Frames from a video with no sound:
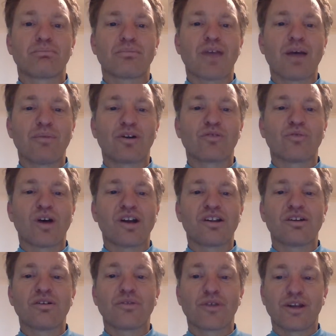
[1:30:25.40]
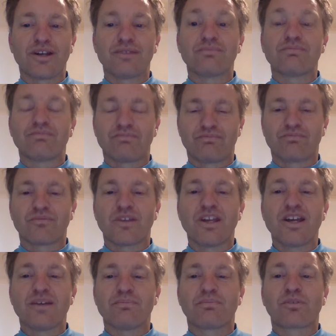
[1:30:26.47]
amateur radio, then
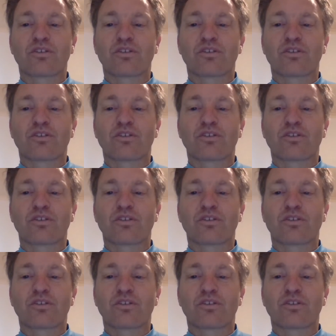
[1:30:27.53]
yeah,